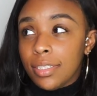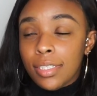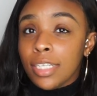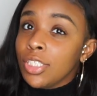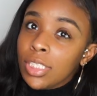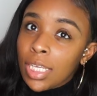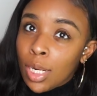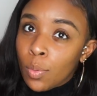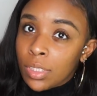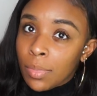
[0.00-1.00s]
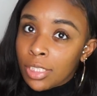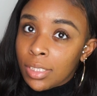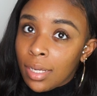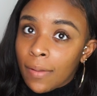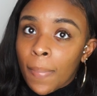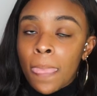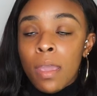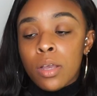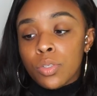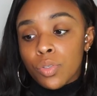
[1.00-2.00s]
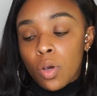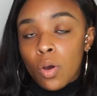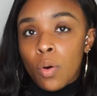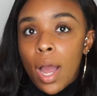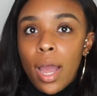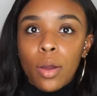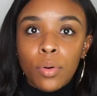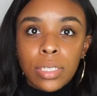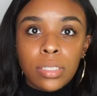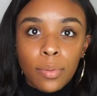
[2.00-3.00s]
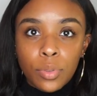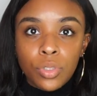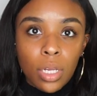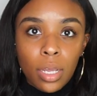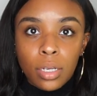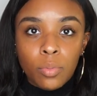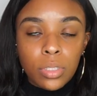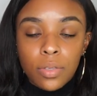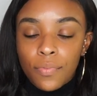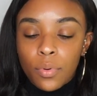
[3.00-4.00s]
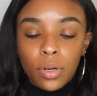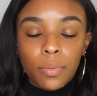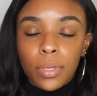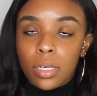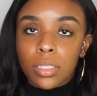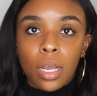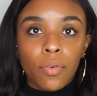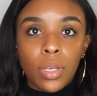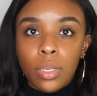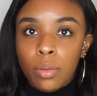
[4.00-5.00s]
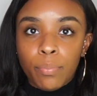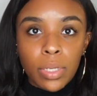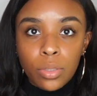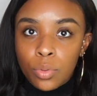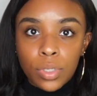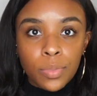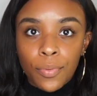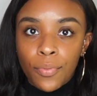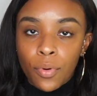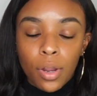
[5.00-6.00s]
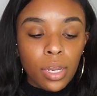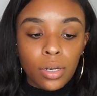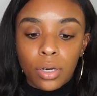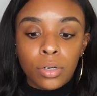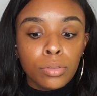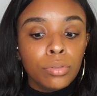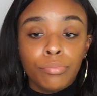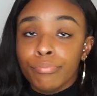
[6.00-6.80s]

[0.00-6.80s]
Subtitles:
let's just say that wasn't my shade. So I always double check with Sephora because I already been through this before. I know